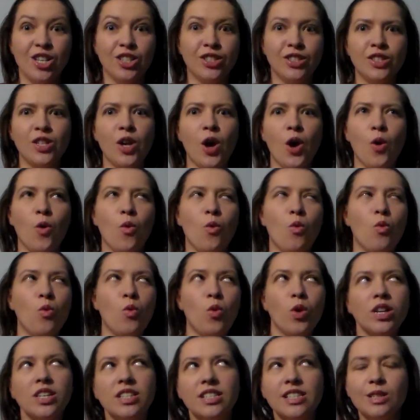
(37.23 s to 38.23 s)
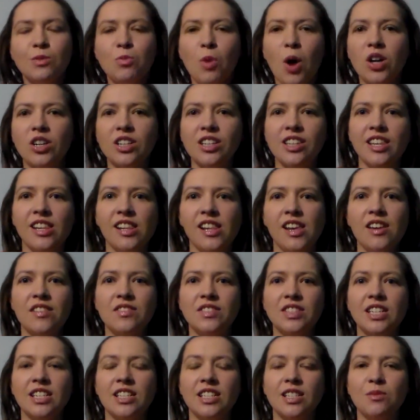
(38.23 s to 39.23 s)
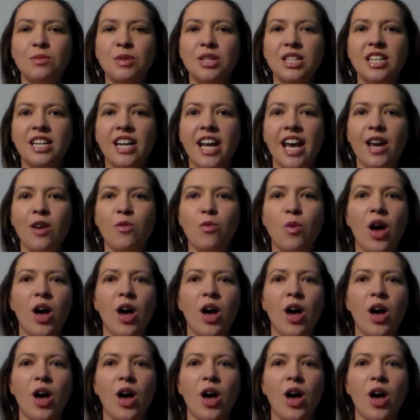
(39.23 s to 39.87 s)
So what is this product that they have sent to me today?